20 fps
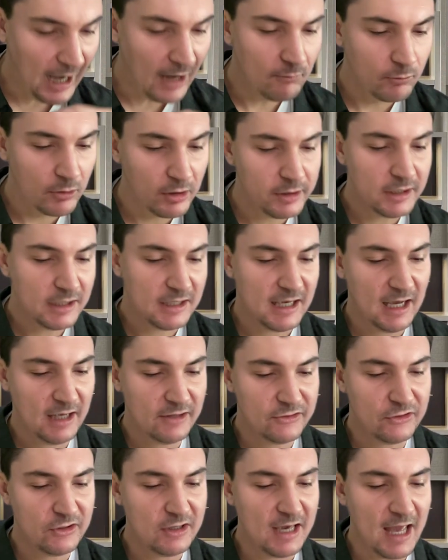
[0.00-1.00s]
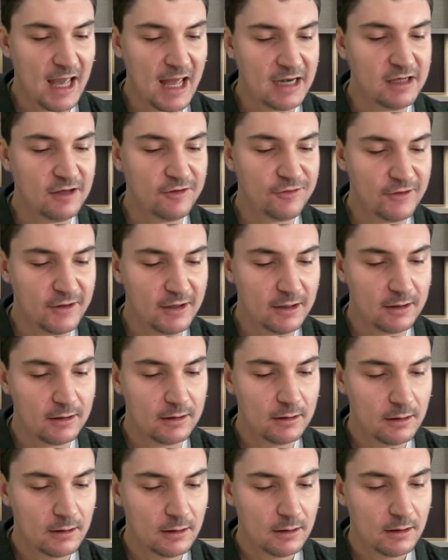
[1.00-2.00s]
I really can't see
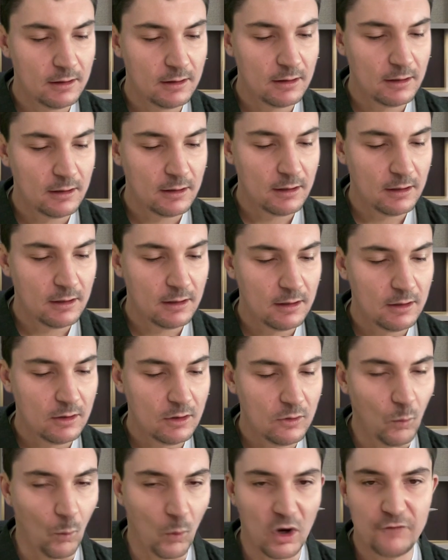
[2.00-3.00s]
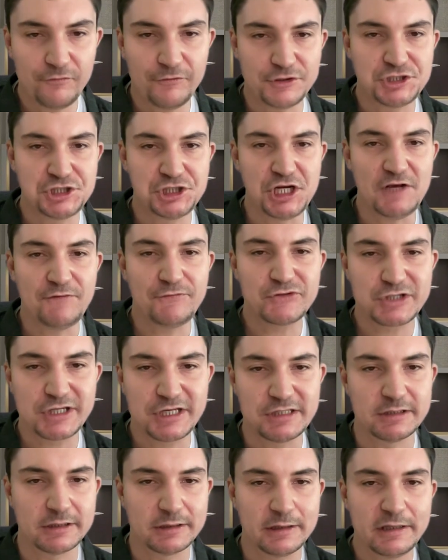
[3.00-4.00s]
anything where the Chiefs
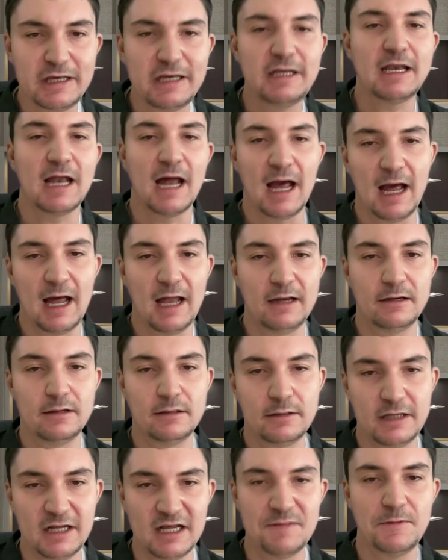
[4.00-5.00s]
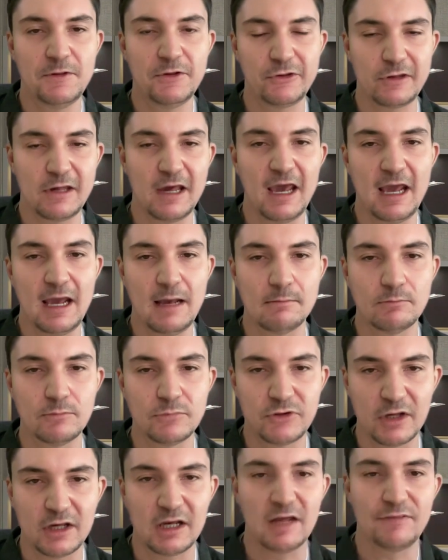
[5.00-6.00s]
can lean on in this
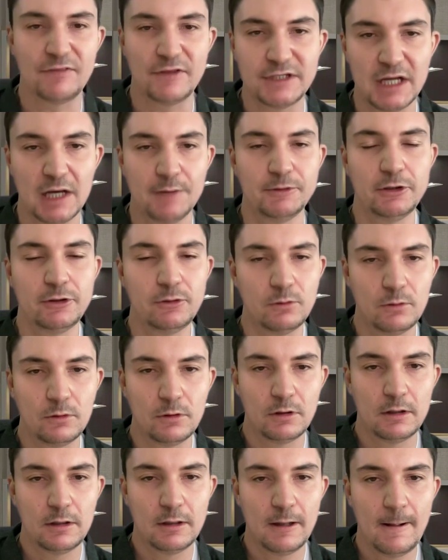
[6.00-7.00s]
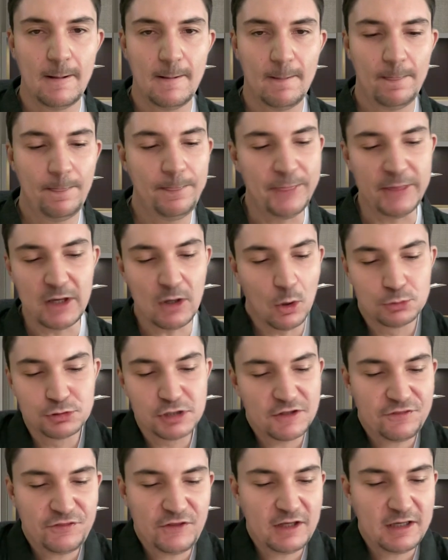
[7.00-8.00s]
game to get the W. The
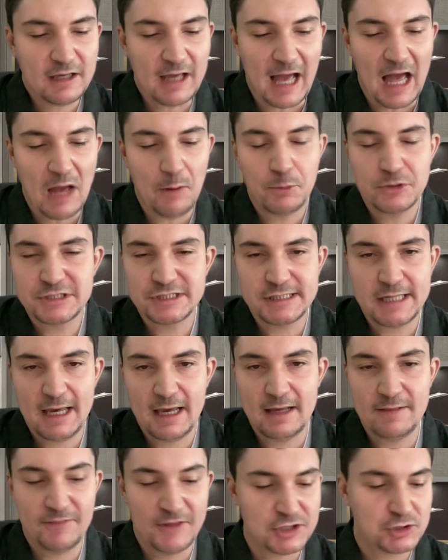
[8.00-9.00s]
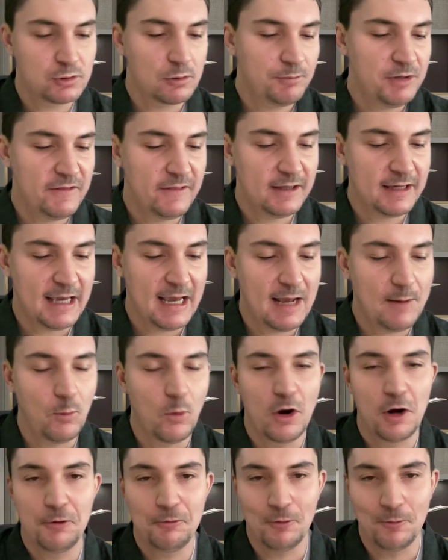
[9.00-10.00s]
only thing I would say, this would be the
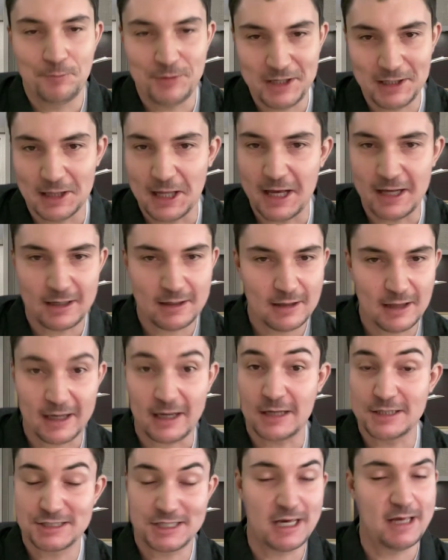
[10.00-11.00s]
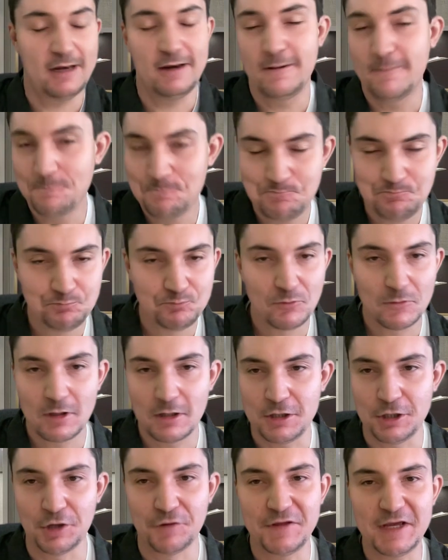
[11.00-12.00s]
game where it would be like I said,
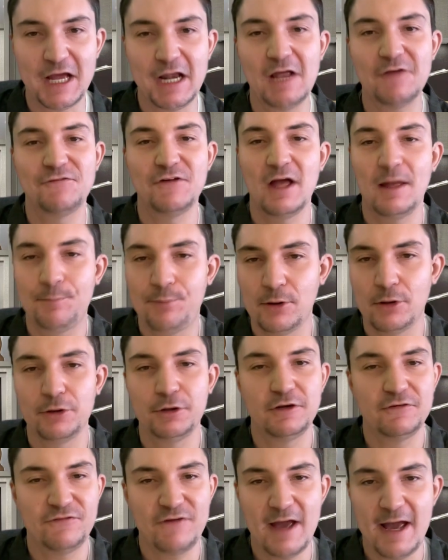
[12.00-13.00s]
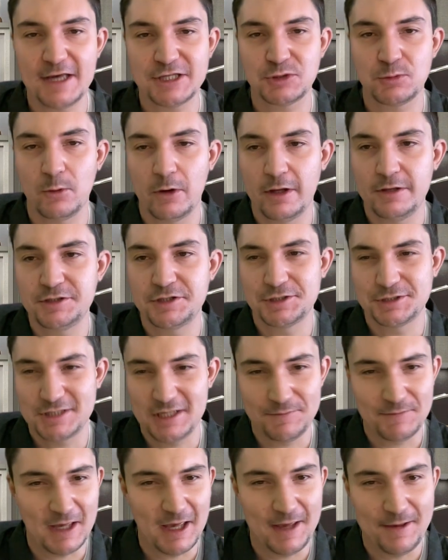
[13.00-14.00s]
you know, the NFL pulling a fast one,
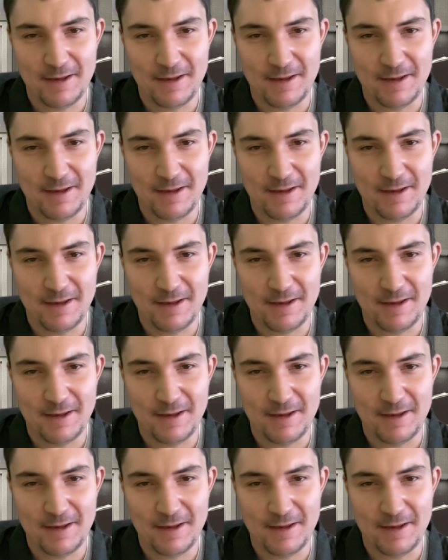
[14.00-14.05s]
just